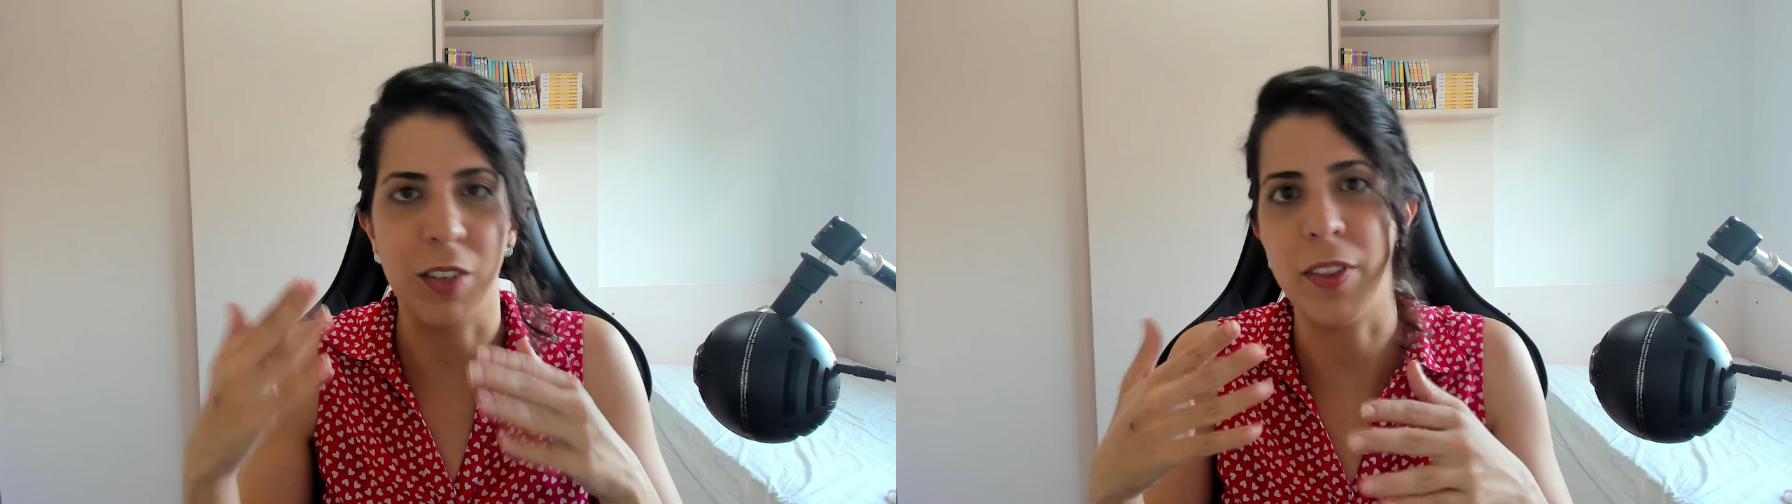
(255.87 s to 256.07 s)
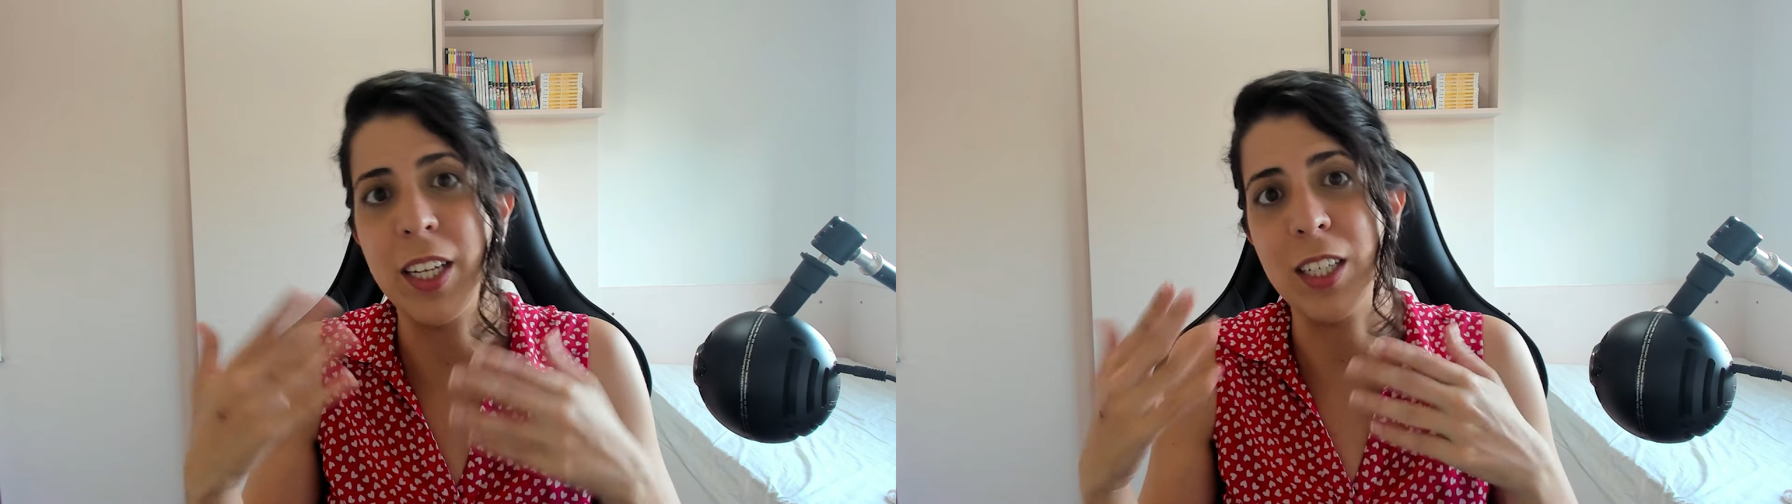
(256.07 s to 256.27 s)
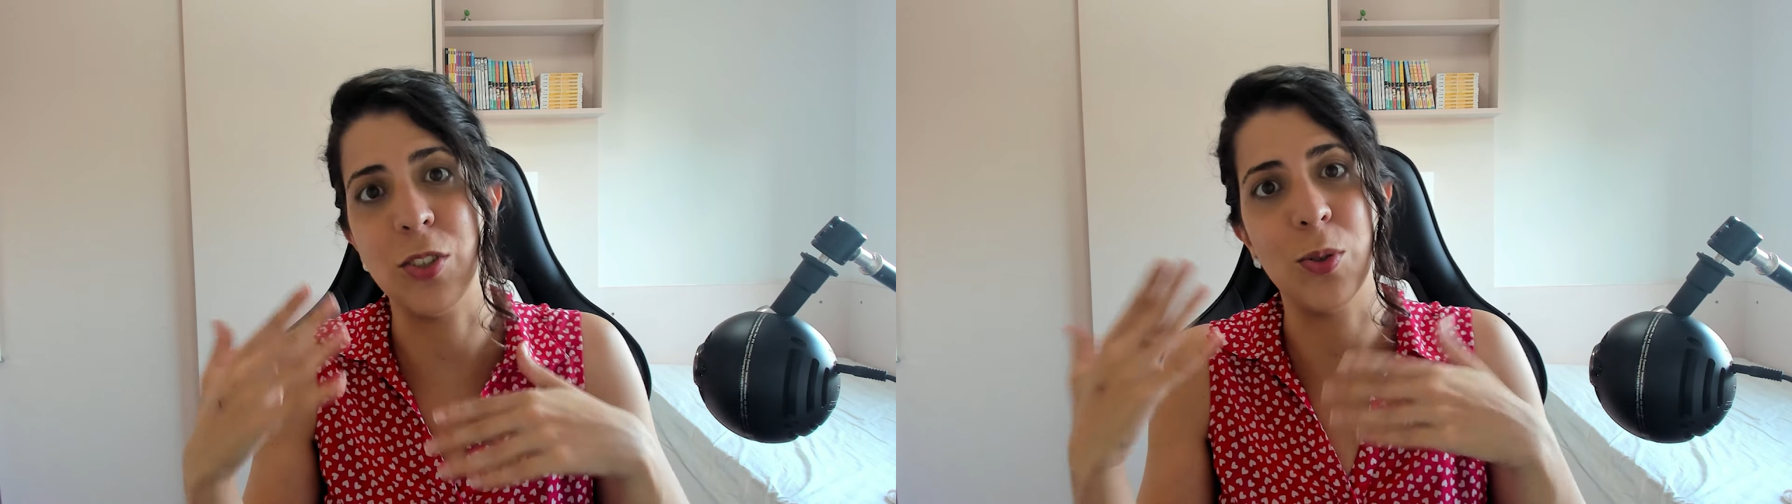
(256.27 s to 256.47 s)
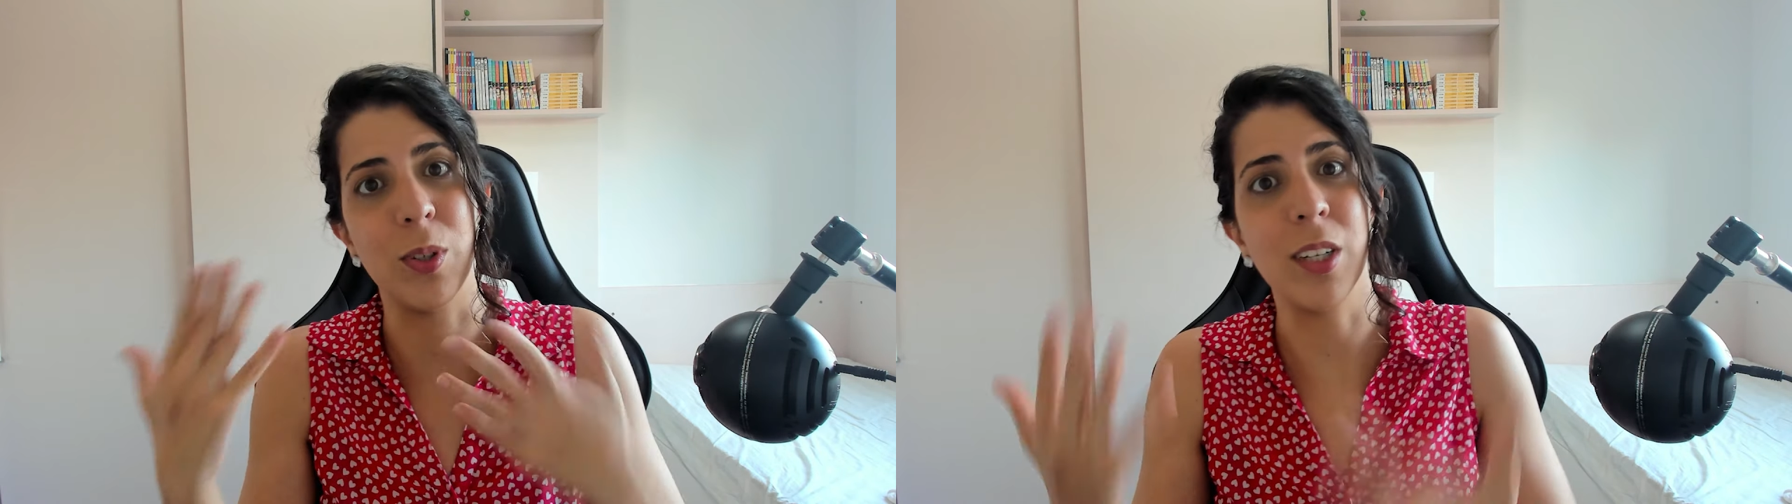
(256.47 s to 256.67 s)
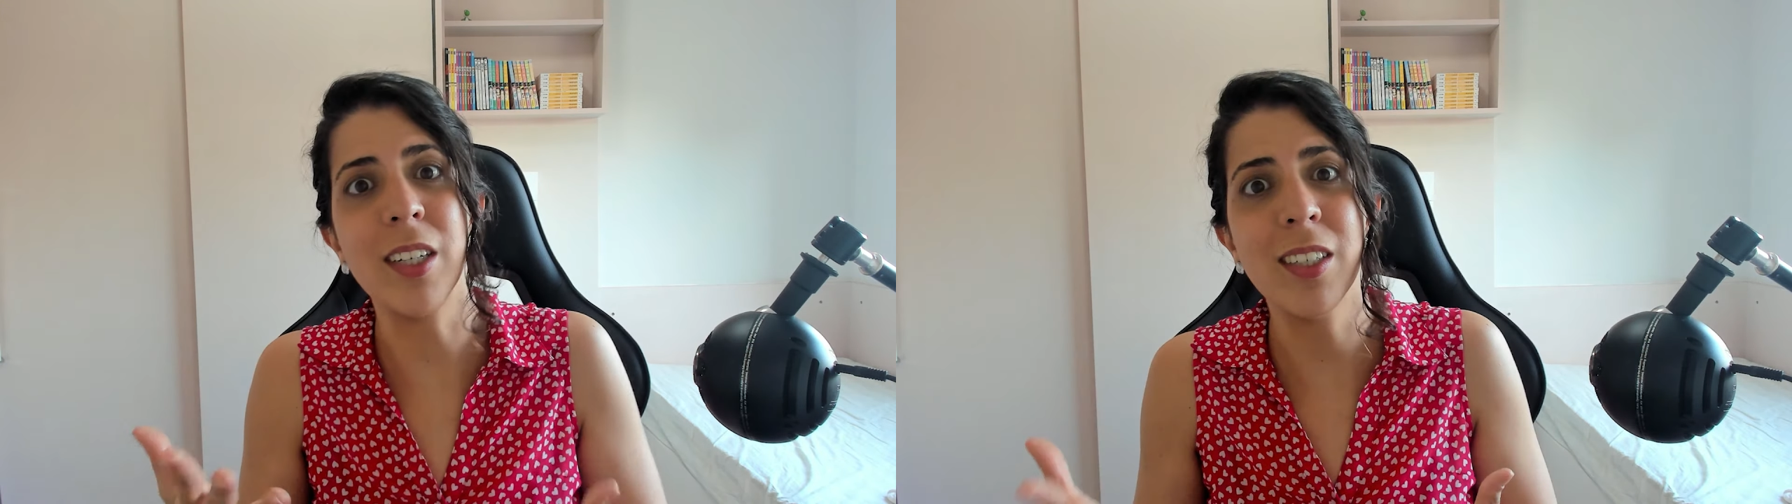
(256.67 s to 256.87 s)
of things to
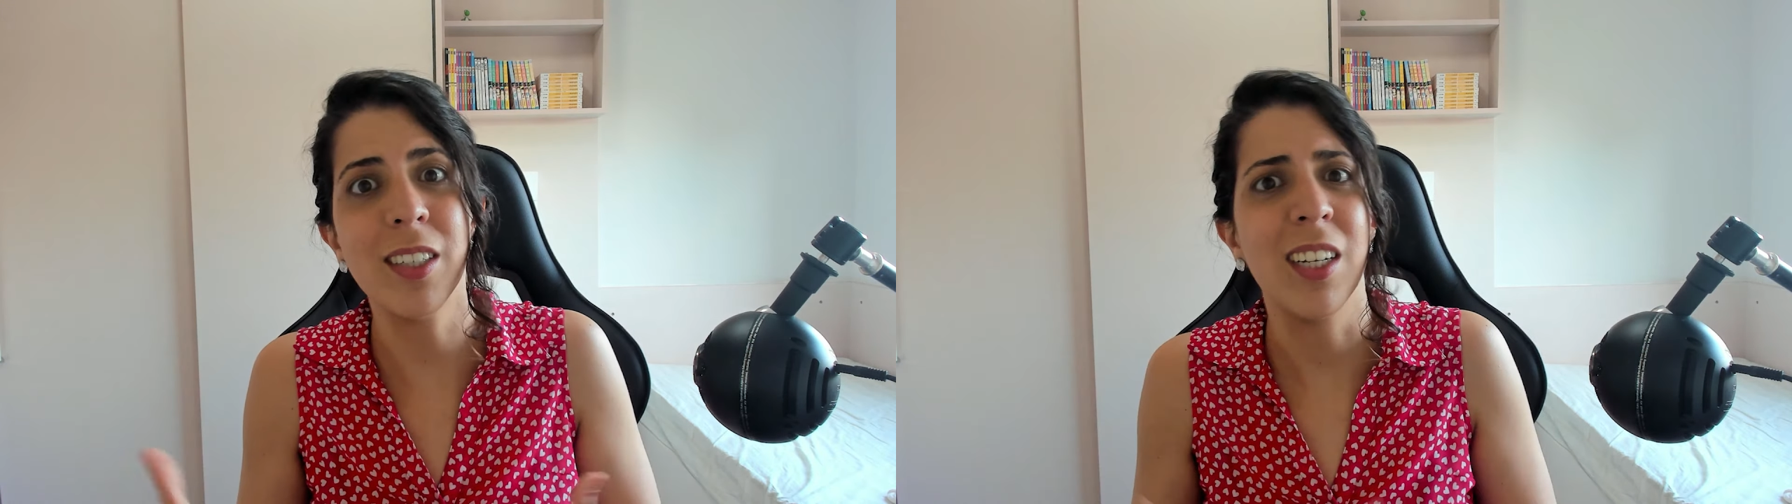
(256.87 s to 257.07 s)
learn.